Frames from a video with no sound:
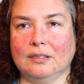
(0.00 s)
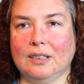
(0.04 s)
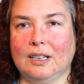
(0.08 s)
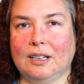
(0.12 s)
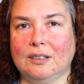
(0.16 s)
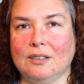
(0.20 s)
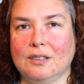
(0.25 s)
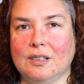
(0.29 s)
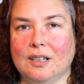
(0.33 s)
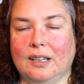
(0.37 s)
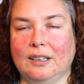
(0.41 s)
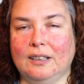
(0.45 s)

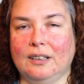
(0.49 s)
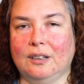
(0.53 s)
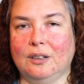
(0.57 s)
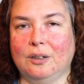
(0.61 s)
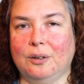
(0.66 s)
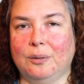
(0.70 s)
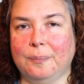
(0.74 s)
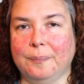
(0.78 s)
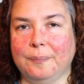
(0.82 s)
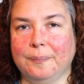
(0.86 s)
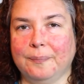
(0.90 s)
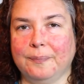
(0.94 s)
outside the
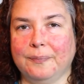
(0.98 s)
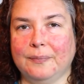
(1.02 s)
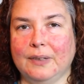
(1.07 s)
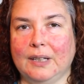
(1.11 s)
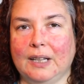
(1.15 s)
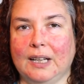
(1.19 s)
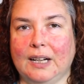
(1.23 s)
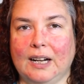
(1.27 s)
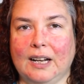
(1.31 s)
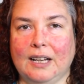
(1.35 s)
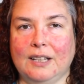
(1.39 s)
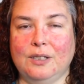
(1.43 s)
home?
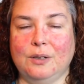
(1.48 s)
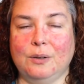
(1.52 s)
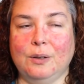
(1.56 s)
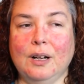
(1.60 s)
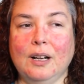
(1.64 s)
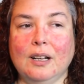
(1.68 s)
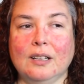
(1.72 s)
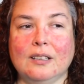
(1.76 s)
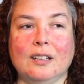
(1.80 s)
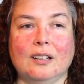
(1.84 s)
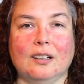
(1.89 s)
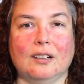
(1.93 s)
And I do
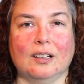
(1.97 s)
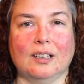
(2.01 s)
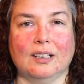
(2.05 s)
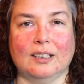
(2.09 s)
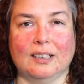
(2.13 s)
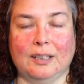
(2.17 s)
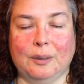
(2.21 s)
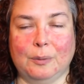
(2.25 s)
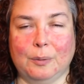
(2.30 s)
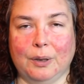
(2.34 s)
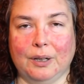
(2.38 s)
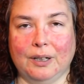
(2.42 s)
not
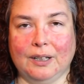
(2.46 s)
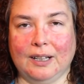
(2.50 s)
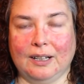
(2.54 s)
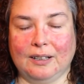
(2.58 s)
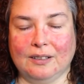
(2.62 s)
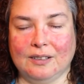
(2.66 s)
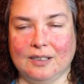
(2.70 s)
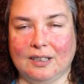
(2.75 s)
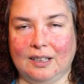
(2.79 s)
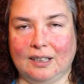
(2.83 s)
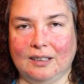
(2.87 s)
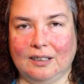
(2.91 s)
currently work
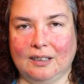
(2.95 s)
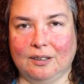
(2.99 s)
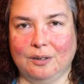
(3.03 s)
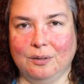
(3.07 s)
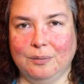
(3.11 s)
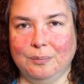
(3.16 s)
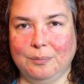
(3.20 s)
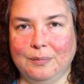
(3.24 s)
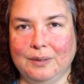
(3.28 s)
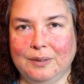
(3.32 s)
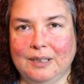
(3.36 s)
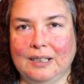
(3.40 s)
outside the
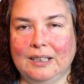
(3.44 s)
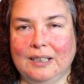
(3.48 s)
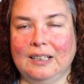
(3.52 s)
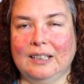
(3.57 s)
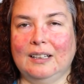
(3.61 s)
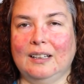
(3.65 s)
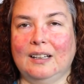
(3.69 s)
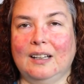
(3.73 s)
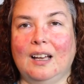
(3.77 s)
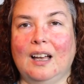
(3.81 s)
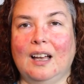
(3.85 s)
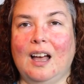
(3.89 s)
home.
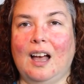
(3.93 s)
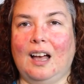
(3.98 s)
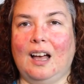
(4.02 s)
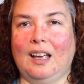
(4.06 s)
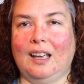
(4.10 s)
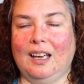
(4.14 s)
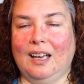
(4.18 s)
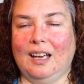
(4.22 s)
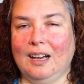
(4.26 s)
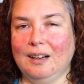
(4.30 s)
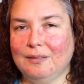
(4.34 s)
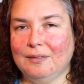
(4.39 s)
I
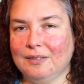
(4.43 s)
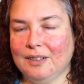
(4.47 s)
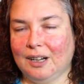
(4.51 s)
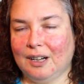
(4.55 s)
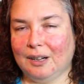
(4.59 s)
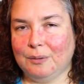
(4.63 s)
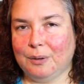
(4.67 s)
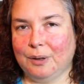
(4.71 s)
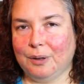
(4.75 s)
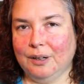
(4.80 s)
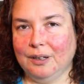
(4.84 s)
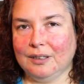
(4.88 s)
have
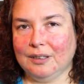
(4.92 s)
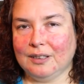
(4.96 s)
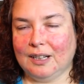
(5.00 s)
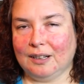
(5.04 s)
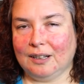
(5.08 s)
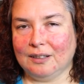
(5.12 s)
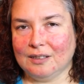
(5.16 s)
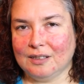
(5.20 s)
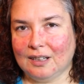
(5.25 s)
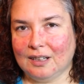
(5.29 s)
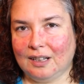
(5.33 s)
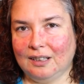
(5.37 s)
not worked
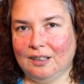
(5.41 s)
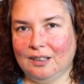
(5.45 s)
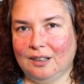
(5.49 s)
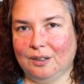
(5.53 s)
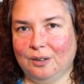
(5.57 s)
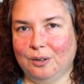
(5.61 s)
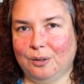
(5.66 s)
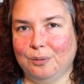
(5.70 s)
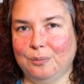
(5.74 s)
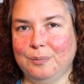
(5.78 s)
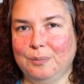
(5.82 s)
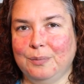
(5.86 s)
outside the
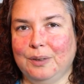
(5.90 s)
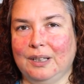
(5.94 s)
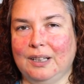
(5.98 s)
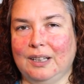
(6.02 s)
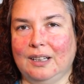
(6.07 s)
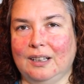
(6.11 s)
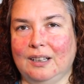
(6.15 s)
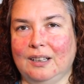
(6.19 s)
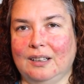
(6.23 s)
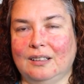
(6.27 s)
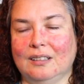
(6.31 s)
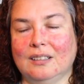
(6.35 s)
home
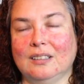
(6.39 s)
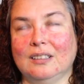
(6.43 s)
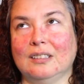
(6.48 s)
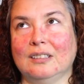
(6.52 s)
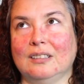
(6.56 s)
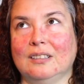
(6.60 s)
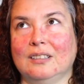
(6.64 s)
in,